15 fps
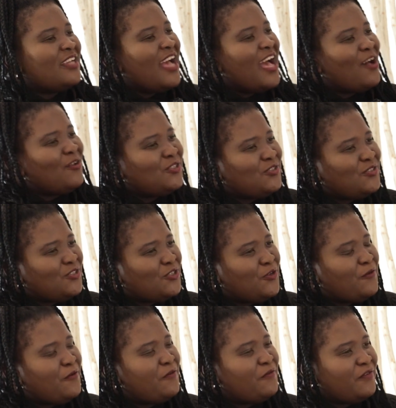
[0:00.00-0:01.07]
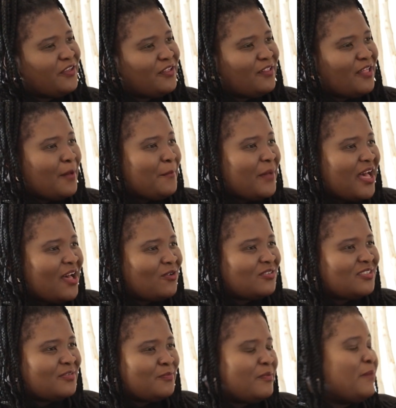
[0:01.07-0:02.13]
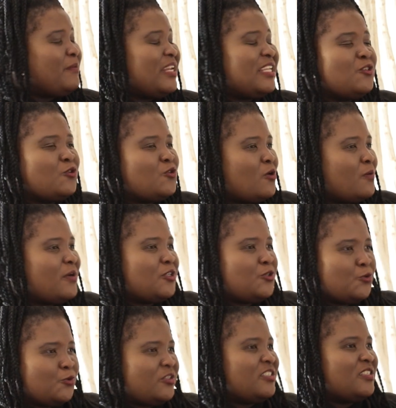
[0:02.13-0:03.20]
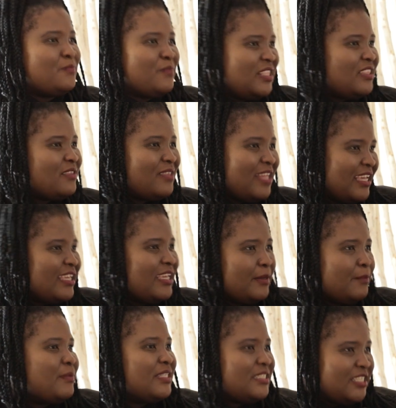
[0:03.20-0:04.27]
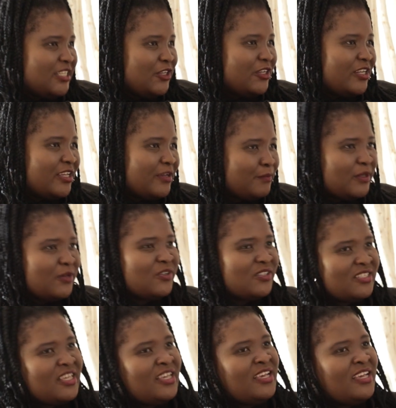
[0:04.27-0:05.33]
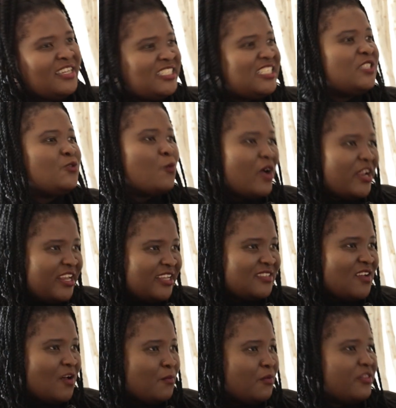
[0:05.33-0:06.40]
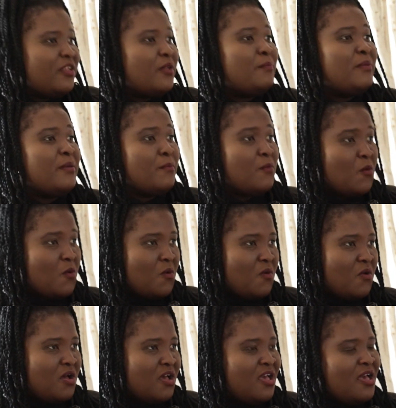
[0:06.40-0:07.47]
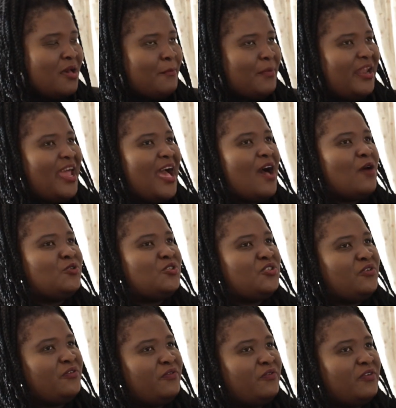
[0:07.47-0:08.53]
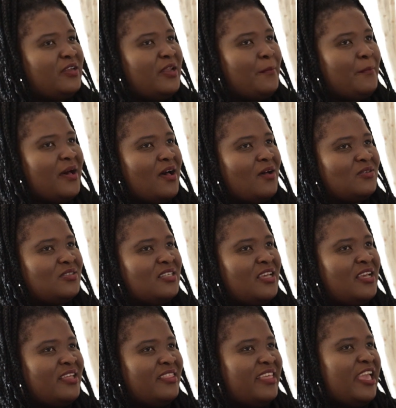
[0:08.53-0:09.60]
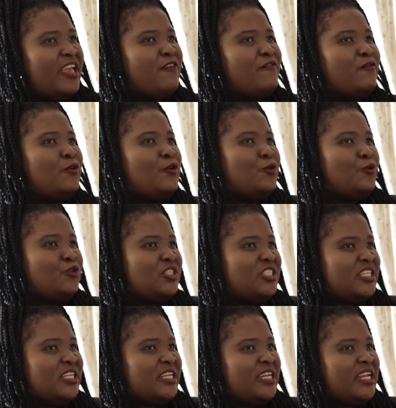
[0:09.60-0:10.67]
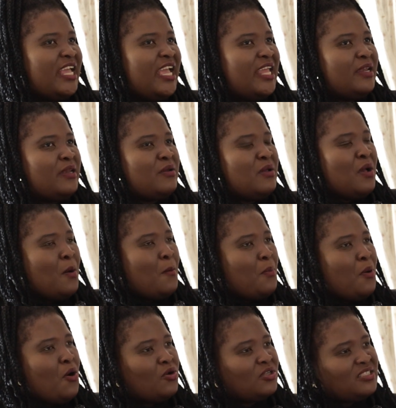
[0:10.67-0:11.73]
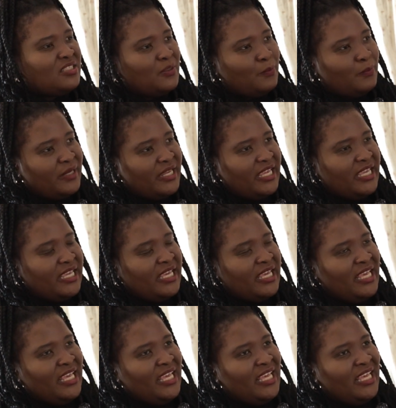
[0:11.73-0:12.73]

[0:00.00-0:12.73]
how do you feel about, maybe let's not talk about Georgia Smith like in particular, because she's one example, there'll be more, but how do you feel about the evolution and possibly